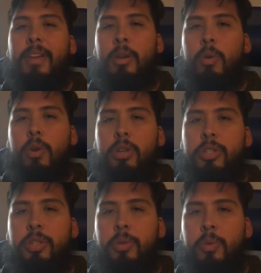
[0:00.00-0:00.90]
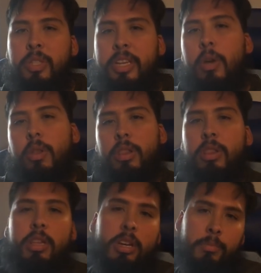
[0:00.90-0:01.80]
in order to tell
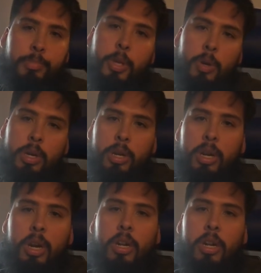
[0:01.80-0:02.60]
the computer